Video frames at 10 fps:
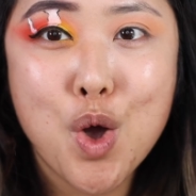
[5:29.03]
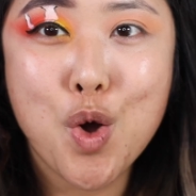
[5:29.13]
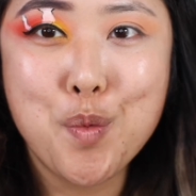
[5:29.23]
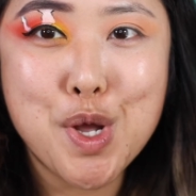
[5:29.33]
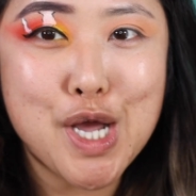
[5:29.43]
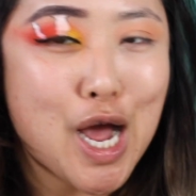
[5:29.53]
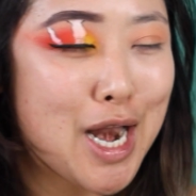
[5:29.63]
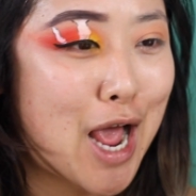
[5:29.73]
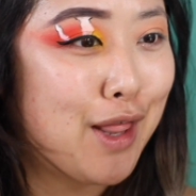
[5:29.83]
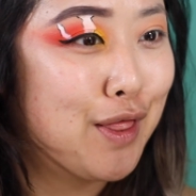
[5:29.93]
Oh my
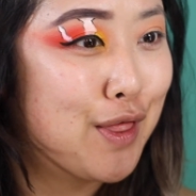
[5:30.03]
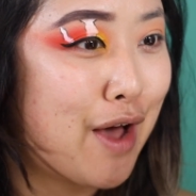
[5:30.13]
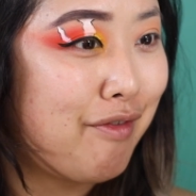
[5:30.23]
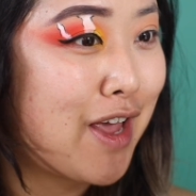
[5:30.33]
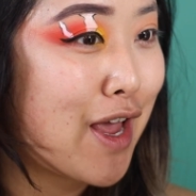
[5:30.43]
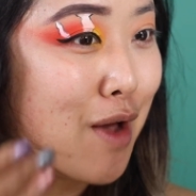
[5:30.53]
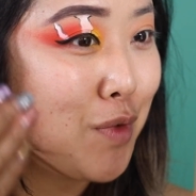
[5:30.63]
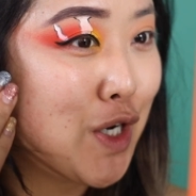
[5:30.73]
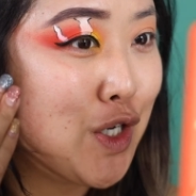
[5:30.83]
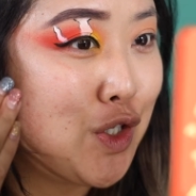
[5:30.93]
god, I love it.
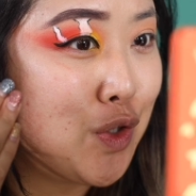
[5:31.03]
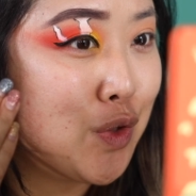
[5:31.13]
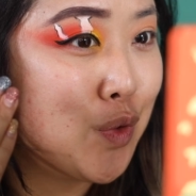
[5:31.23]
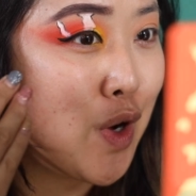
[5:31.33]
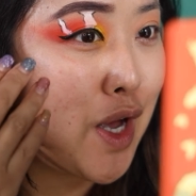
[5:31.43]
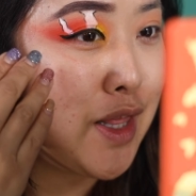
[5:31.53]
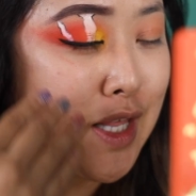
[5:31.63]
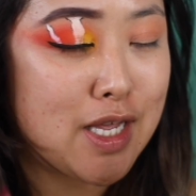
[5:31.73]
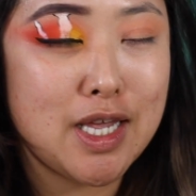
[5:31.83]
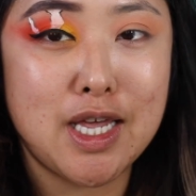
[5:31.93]
I'm gonna do
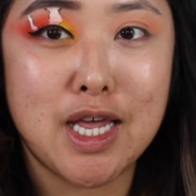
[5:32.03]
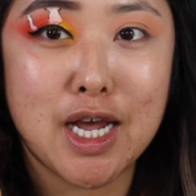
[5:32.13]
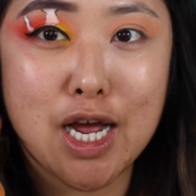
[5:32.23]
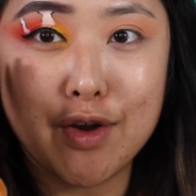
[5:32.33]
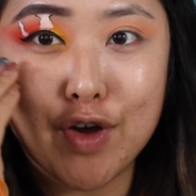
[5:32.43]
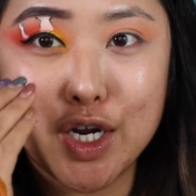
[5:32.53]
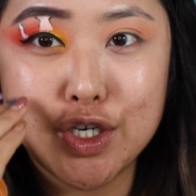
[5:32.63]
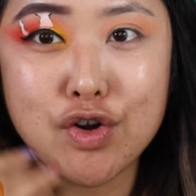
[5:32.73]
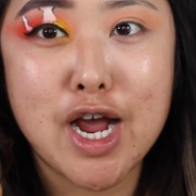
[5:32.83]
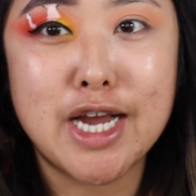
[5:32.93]
the kind of
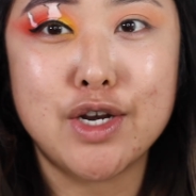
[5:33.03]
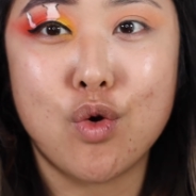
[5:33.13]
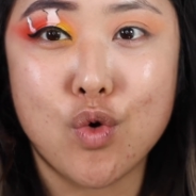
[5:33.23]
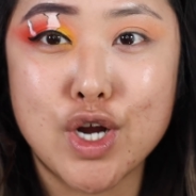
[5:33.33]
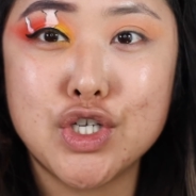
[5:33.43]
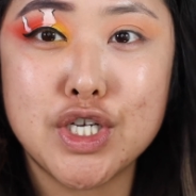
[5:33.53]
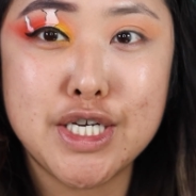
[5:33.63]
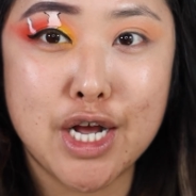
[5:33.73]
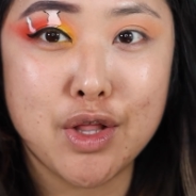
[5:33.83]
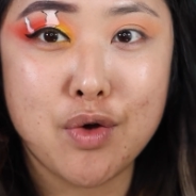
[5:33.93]
under eye in orange
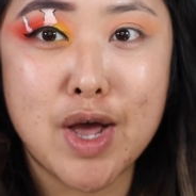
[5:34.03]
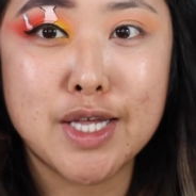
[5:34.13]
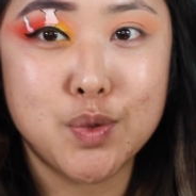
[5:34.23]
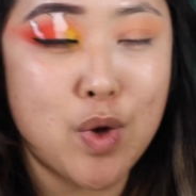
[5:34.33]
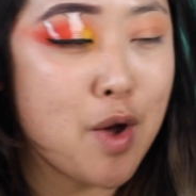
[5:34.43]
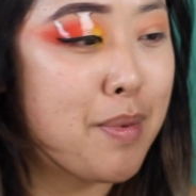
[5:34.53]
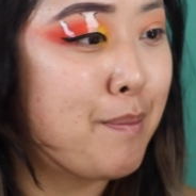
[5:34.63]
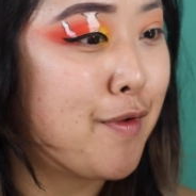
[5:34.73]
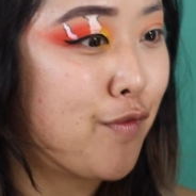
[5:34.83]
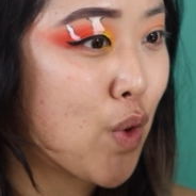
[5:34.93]
and yellow as well, but
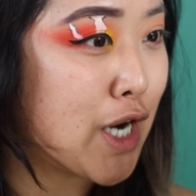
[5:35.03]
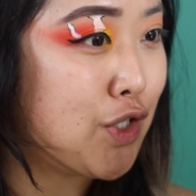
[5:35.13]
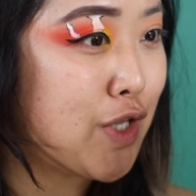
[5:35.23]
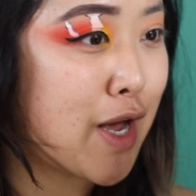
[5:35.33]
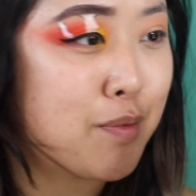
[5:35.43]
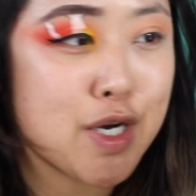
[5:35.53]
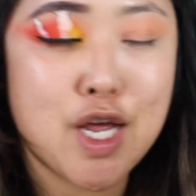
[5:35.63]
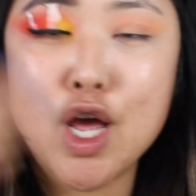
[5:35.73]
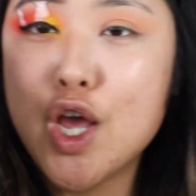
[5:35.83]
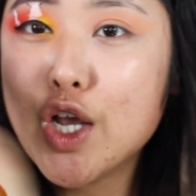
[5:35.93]
before I do that, I'm
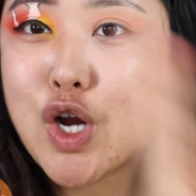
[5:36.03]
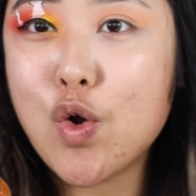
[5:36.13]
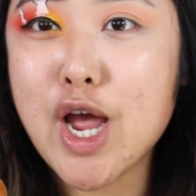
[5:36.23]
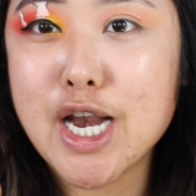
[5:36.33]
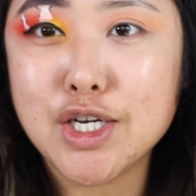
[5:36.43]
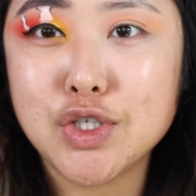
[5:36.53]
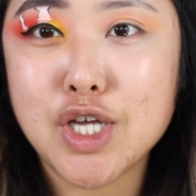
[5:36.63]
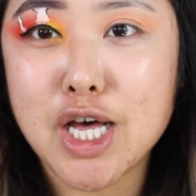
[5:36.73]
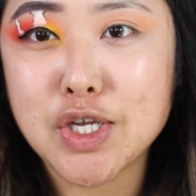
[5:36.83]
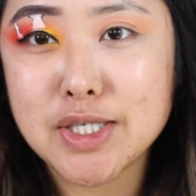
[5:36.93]
gonna go ahead and do
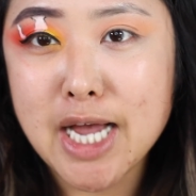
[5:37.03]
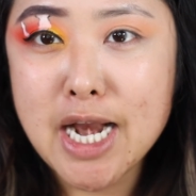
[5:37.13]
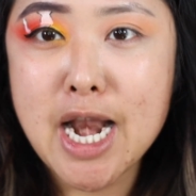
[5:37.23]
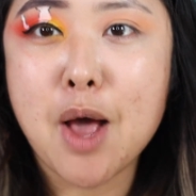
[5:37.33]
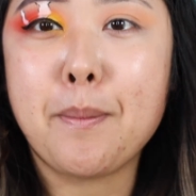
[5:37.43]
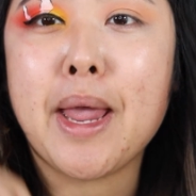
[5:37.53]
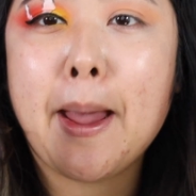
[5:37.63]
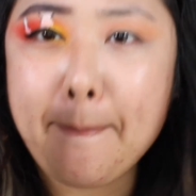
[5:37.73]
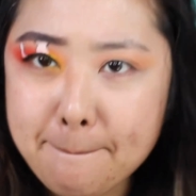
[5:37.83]
the other side and I'll be